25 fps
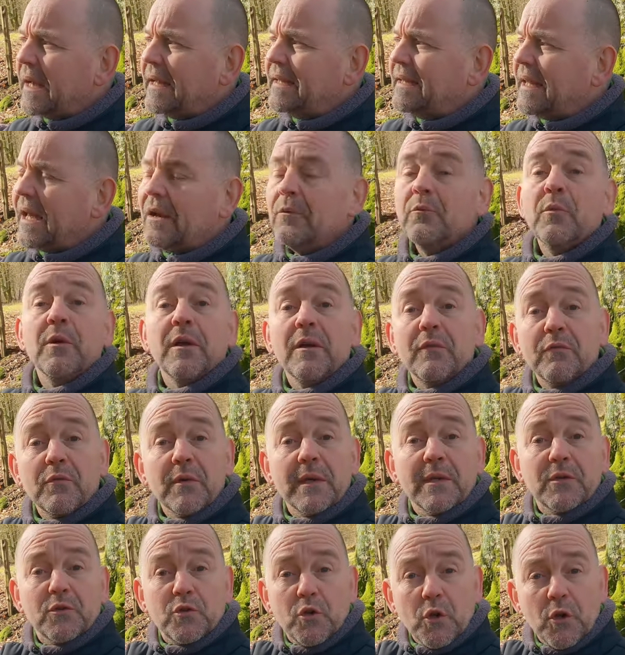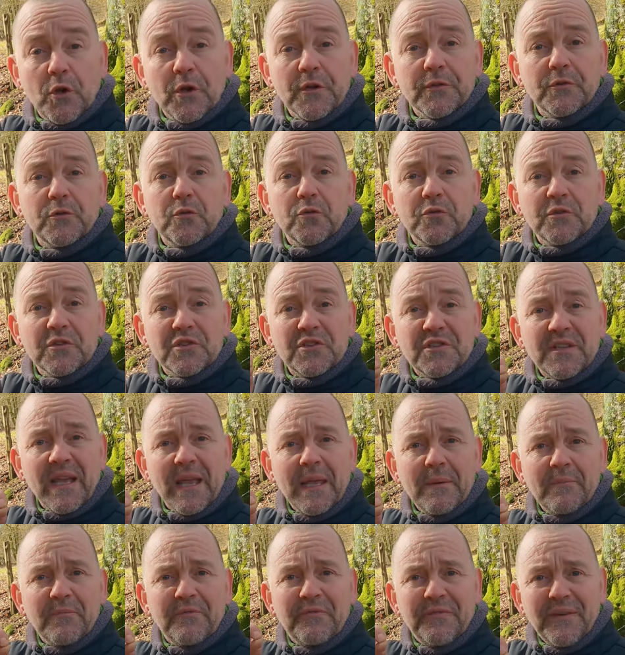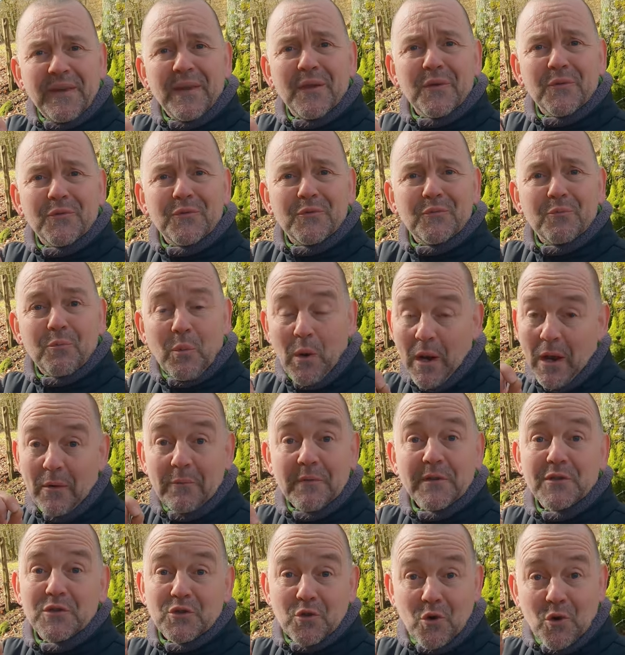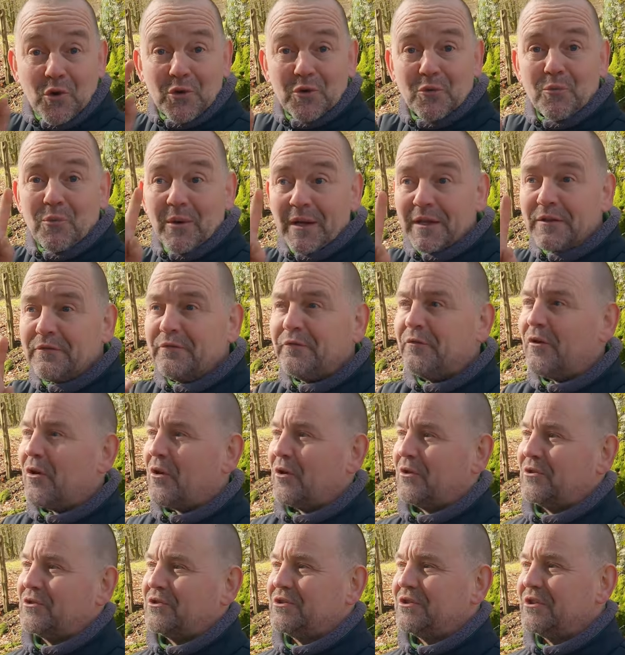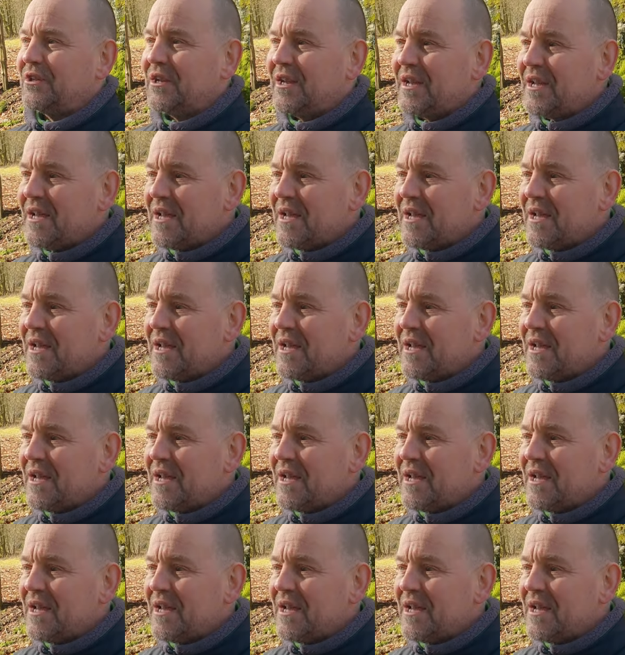and then we returned to the same field where we saw the red fox.